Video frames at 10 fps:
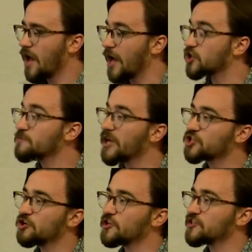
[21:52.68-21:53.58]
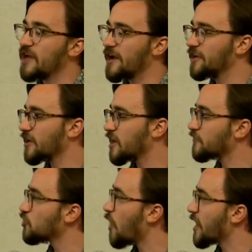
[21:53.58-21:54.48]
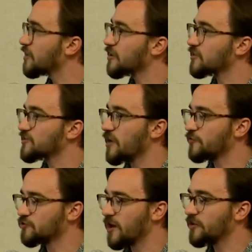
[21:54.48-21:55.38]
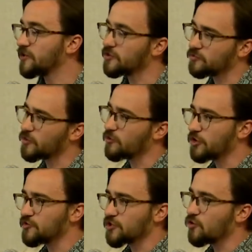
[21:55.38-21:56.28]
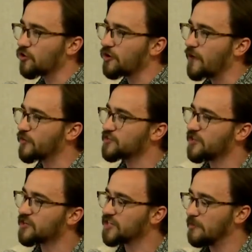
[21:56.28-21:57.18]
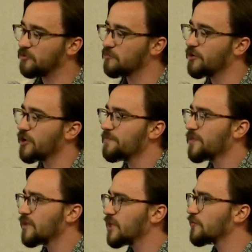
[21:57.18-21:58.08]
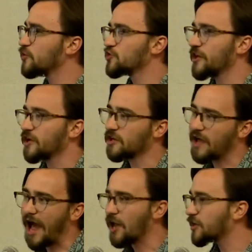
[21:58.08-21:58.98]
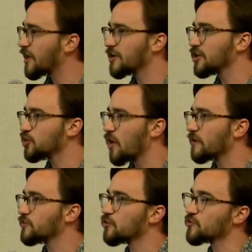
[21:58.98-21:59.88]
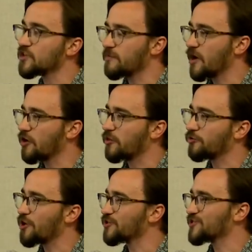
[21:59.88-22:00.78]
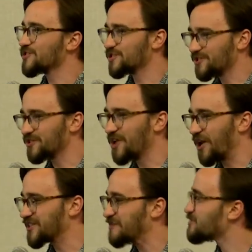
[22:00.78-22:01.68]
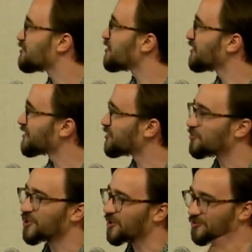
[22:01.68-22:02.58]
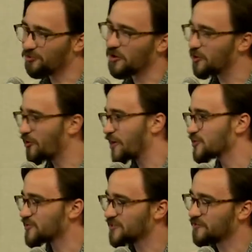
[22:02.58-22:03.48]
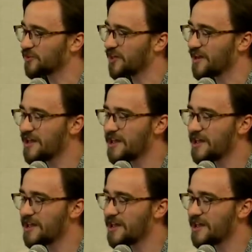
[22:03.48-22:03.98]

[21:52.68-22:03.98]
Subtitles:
Just make sure it's not any kind of UI kit stuff directly. We were using core graphics in that example, but even just allocating UI views in a background thread is not acceptable. You'll get weird crashes and stuff like